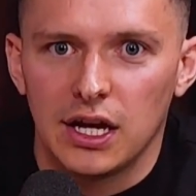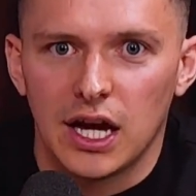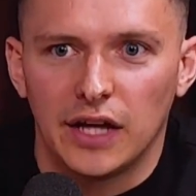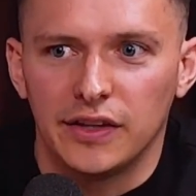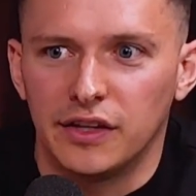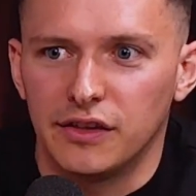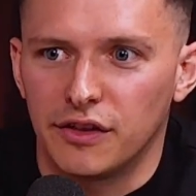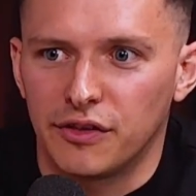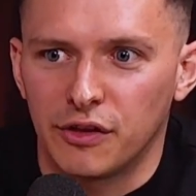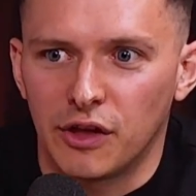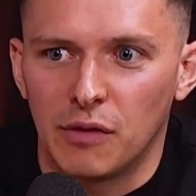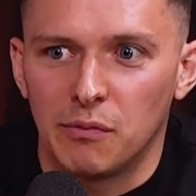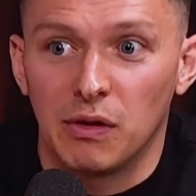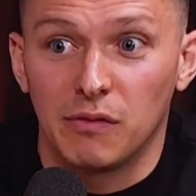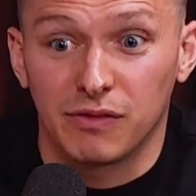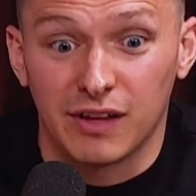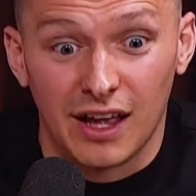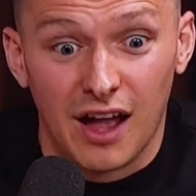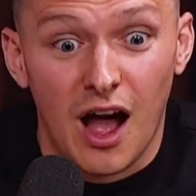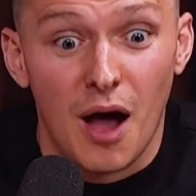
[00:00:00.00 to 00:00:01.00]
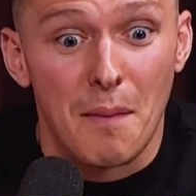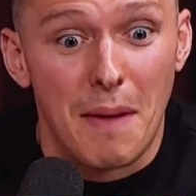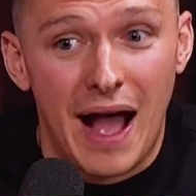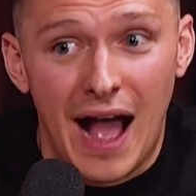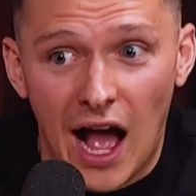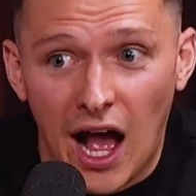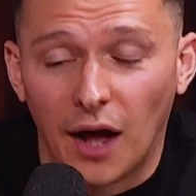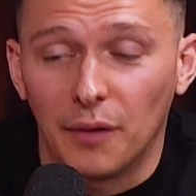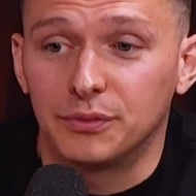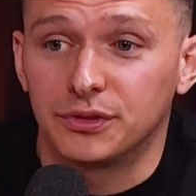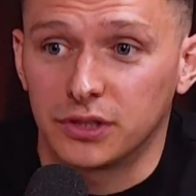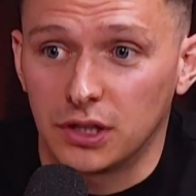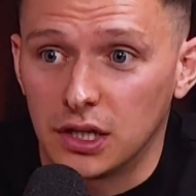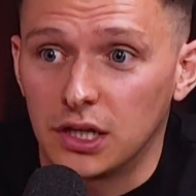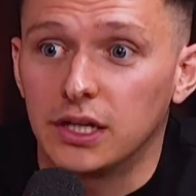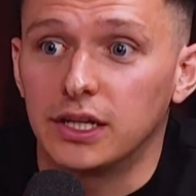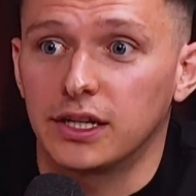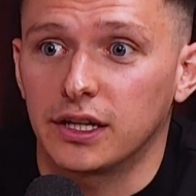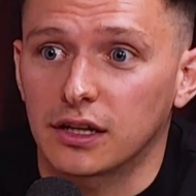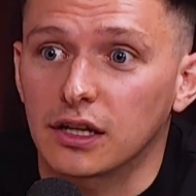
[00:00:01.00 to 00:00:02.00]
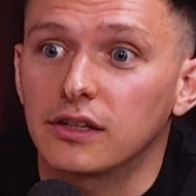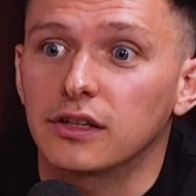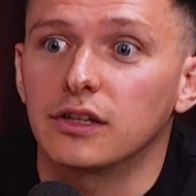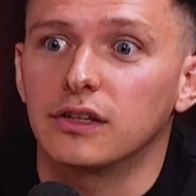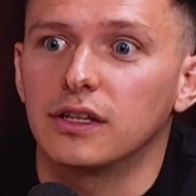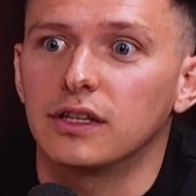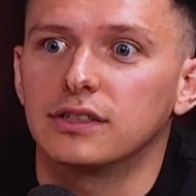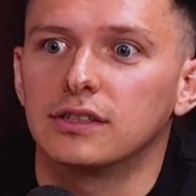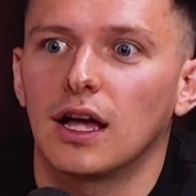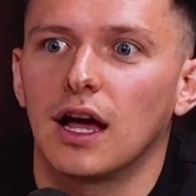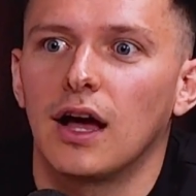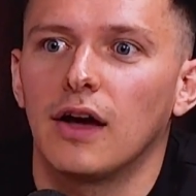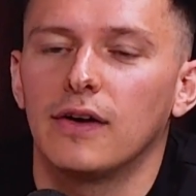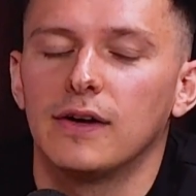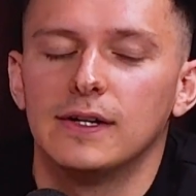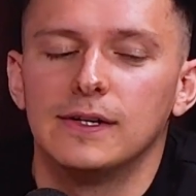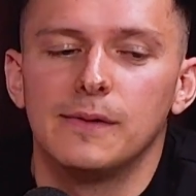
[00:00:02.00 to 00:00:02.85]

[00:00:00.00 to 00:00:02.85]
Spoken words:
And then the third month, like, I'm absolutely going to do this now.